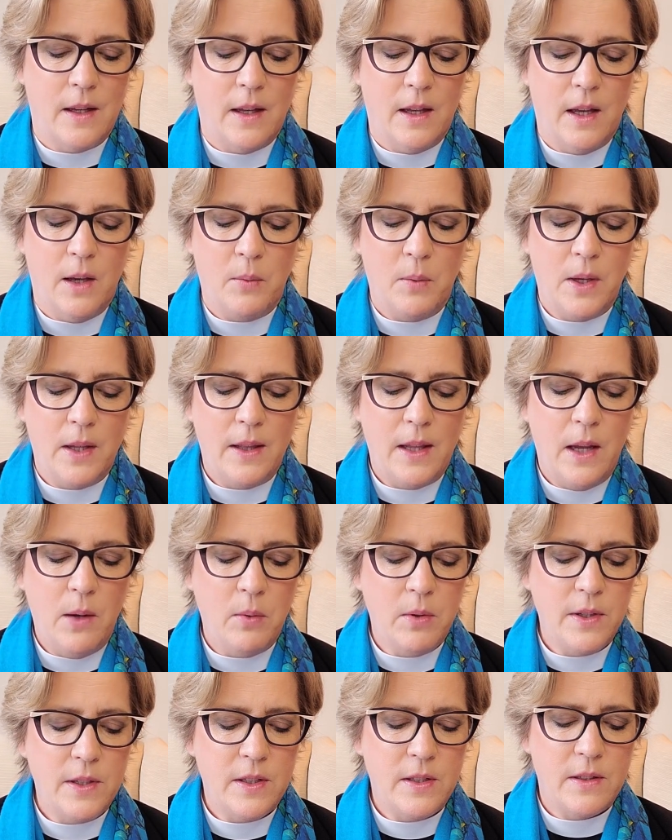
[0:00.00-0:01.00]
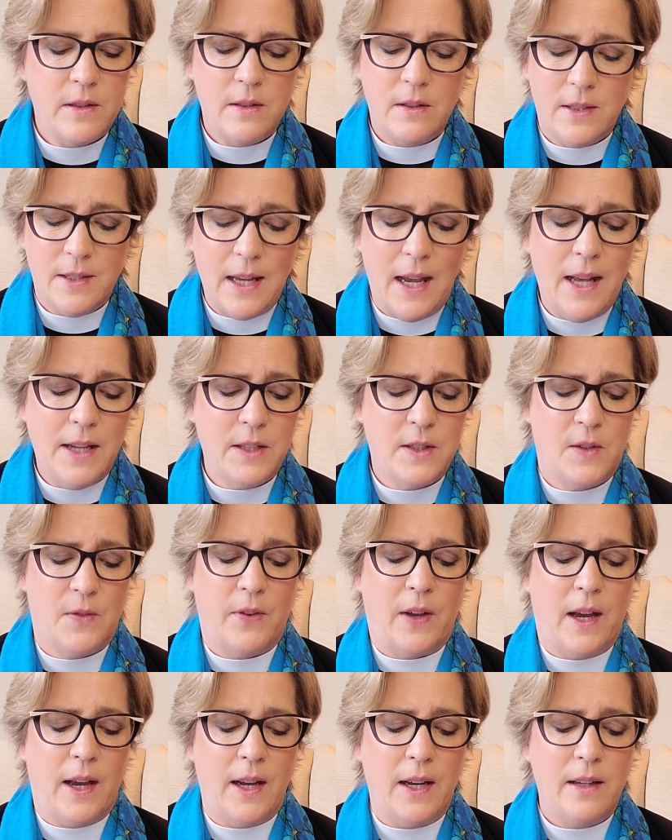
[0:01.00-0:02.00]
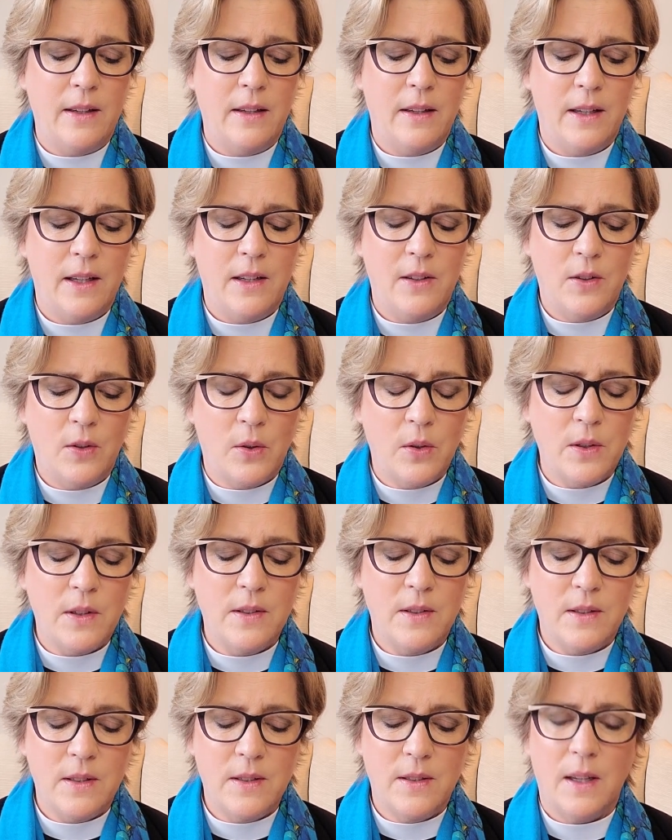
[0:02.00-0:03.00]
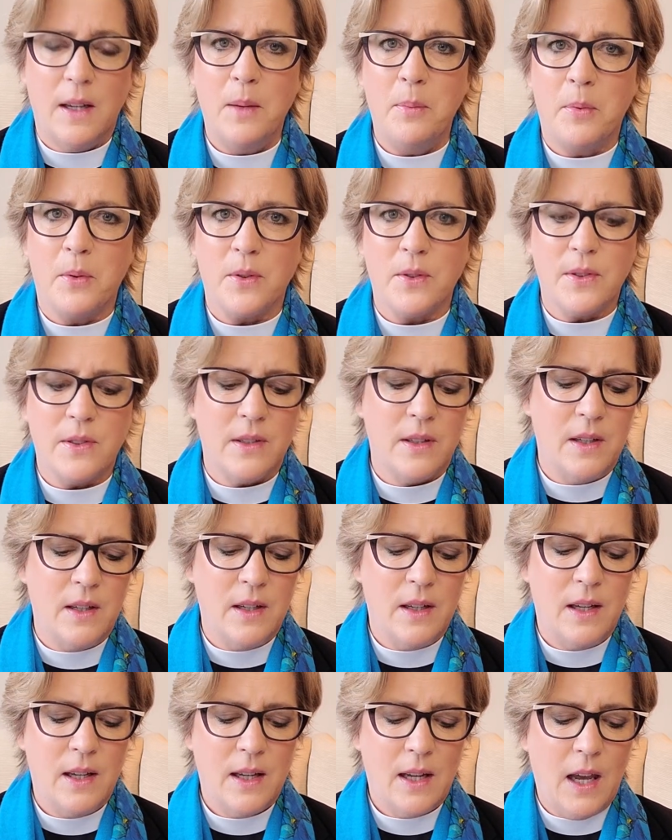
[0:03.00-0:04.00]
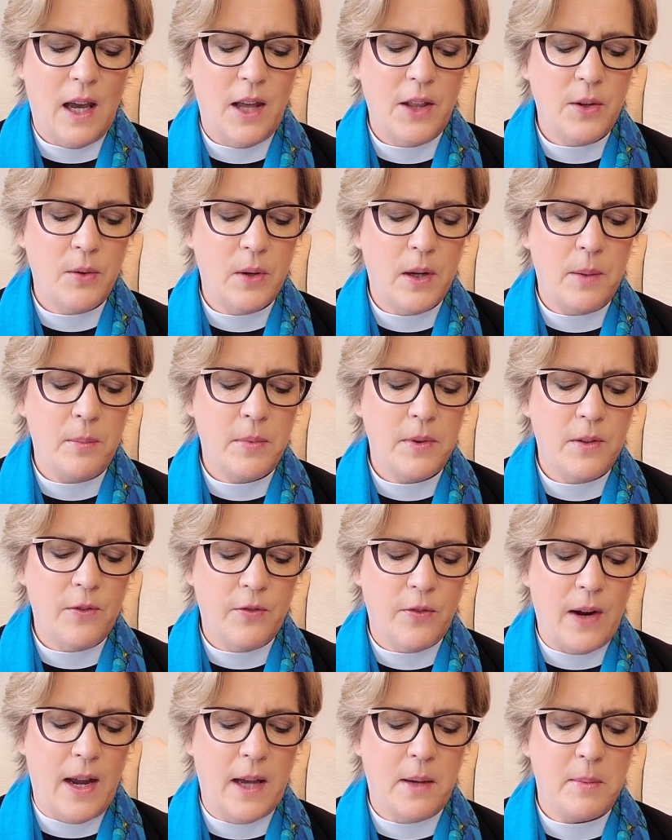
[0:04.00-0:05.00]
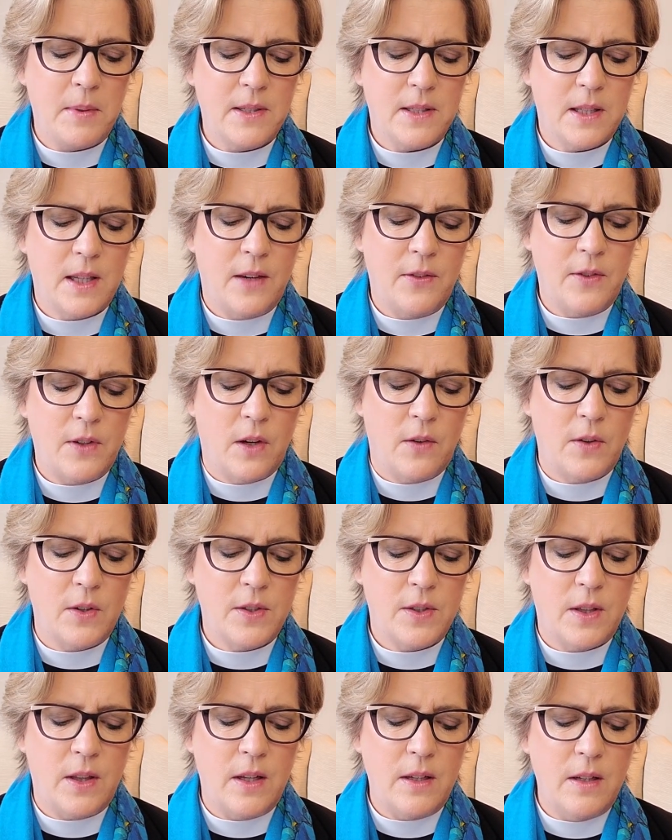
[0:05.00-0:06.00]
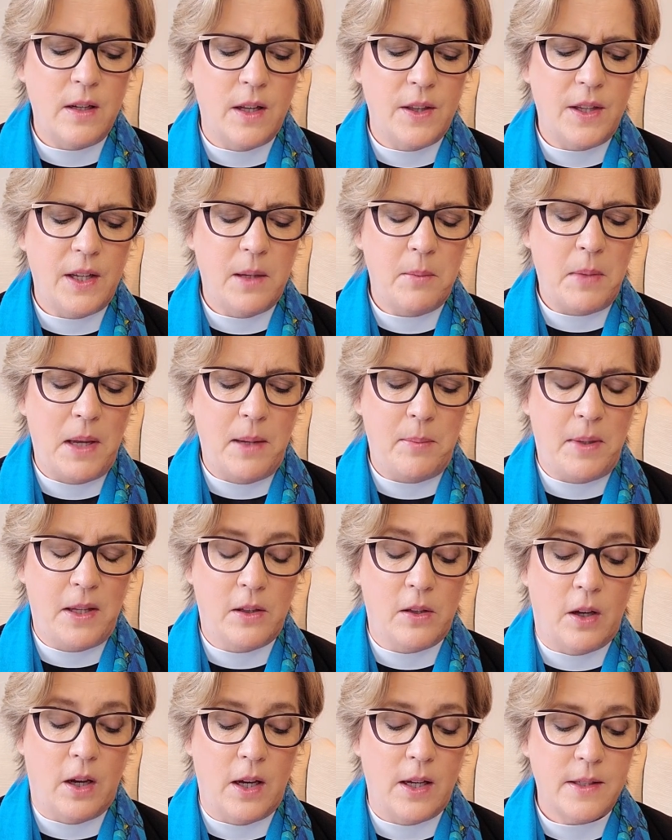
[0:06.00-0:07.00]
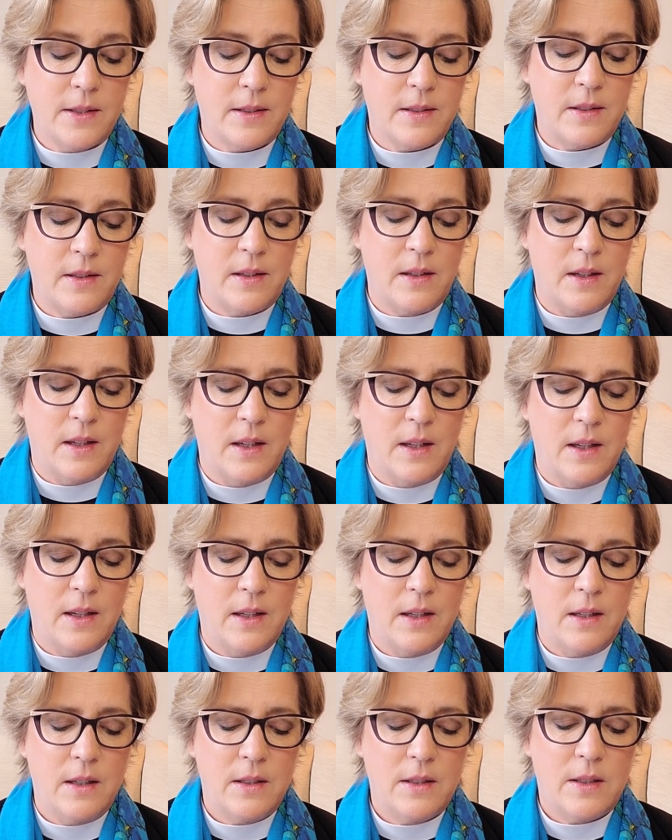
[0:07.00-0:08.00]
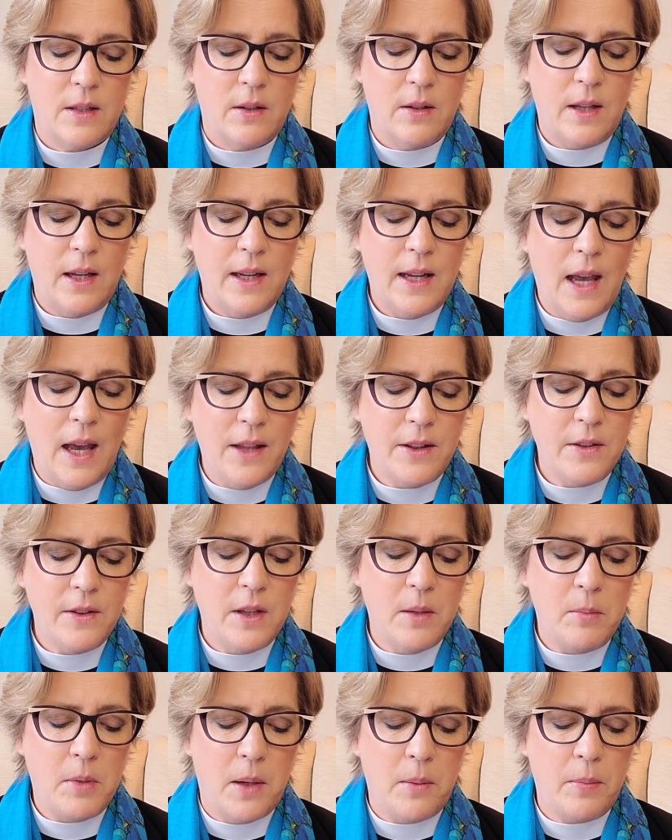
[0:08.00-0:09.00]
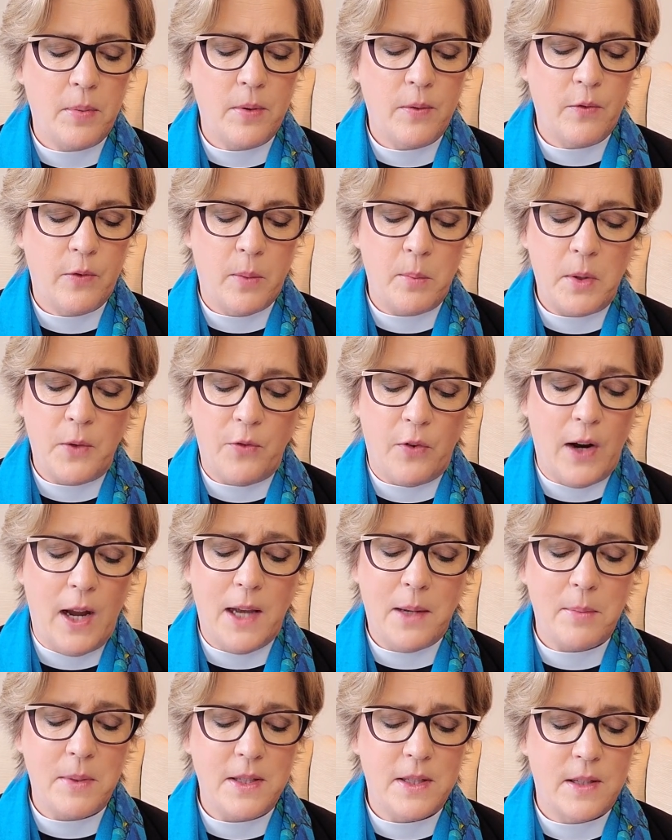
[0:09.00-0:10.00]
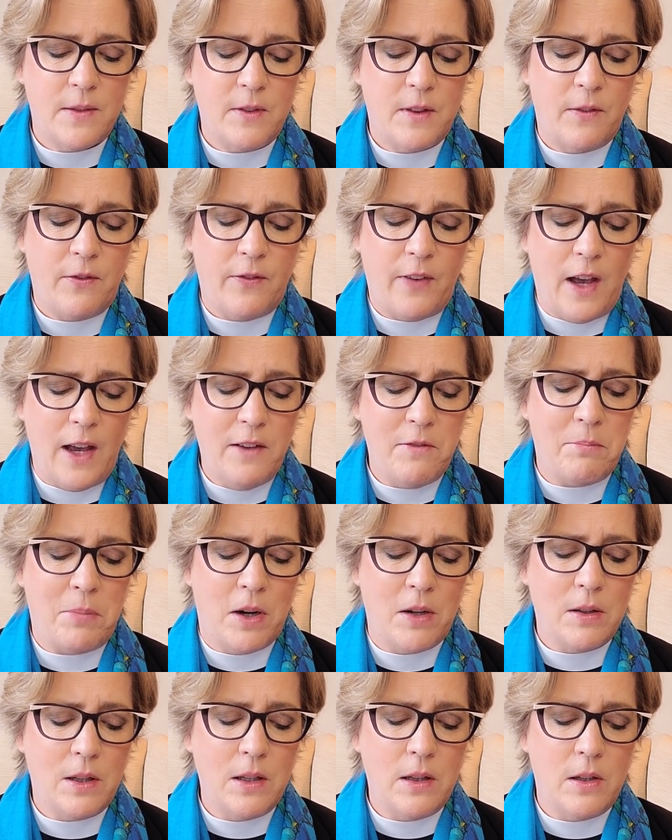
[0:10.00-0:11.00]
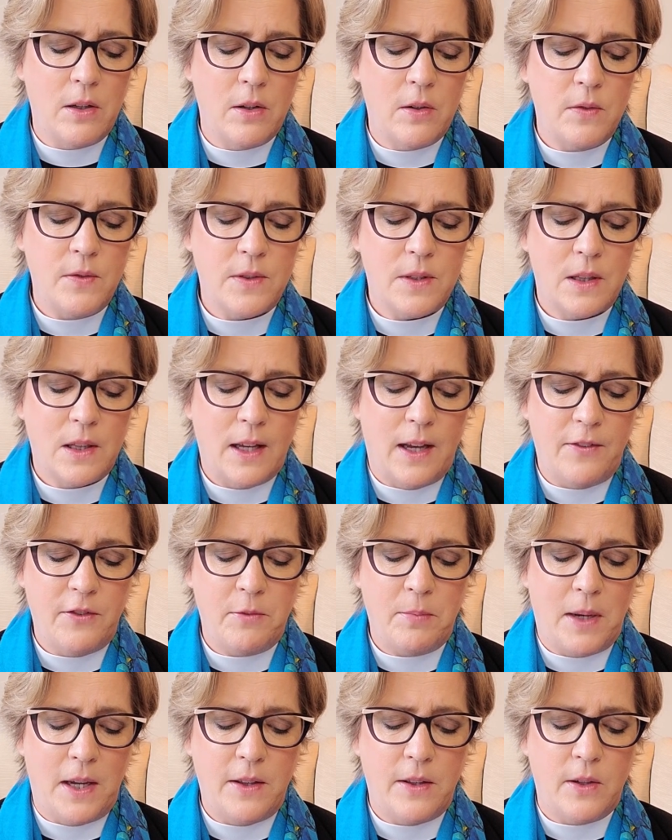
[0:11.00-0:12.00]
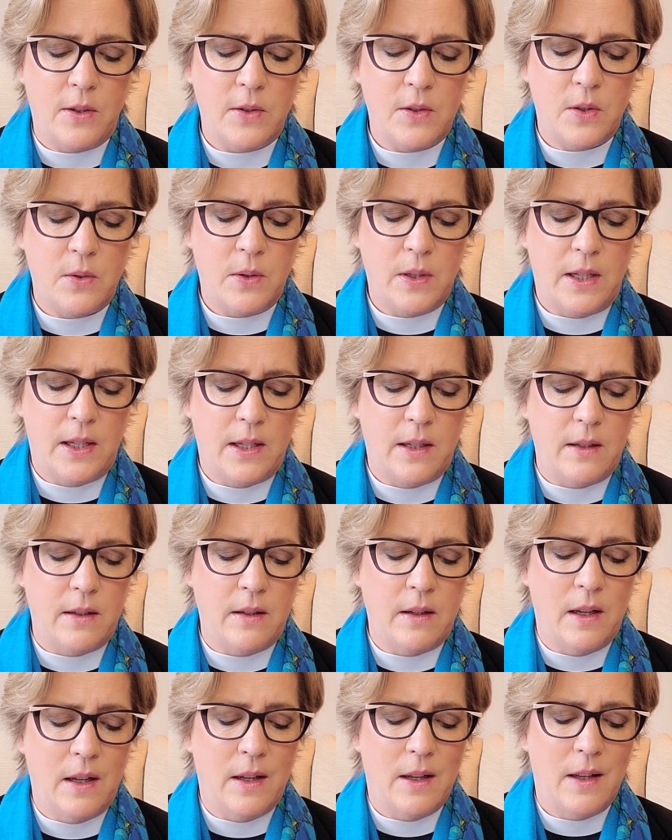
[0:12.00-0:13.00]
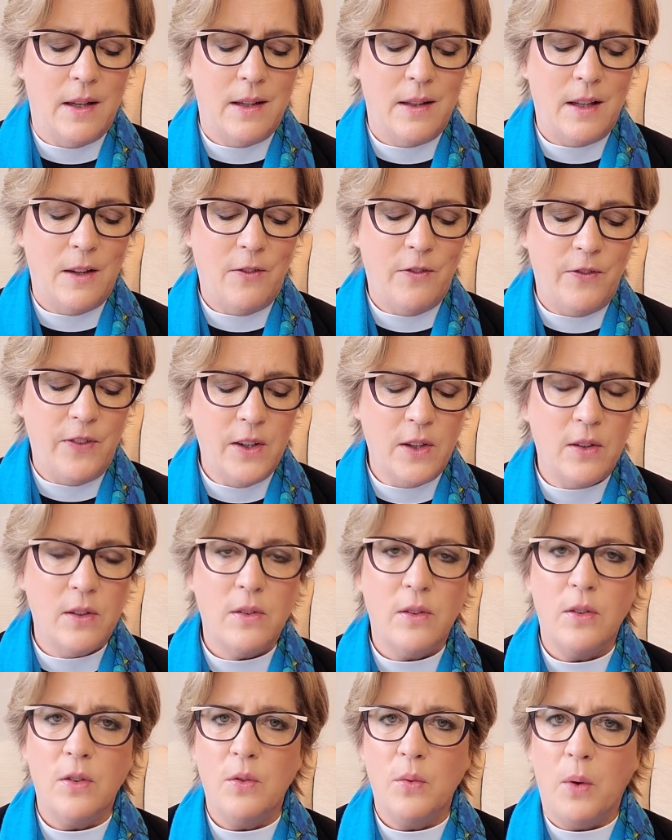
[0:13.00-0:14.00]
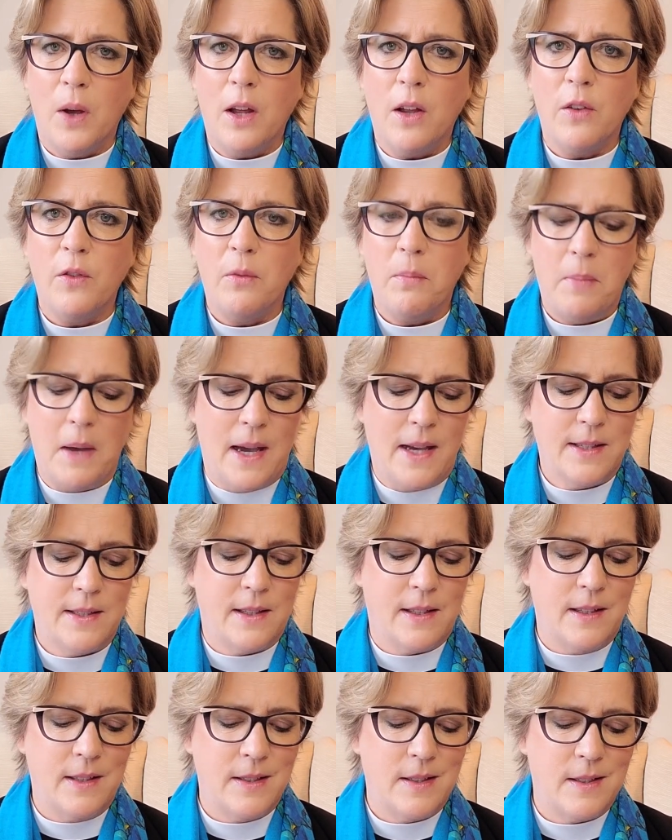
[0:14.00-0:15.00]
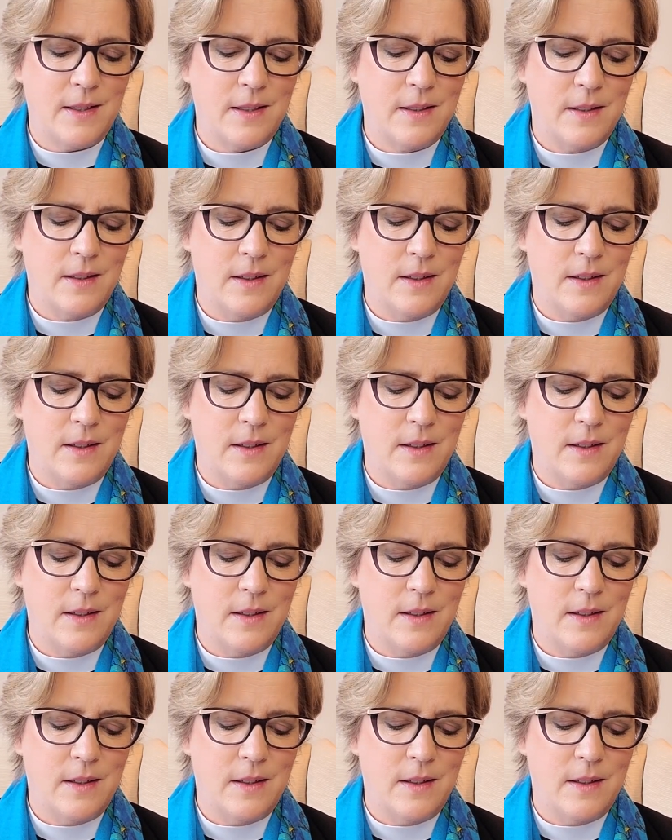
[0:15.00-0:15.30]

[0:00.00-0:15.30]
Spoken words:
And when they were satisfied, he told his disciples, "Gather up the fragments left over so that nothing may be lost." So they gathered them up from the fragments of the 5 barley loaves left by those who had eaten. They filled 12 baskets.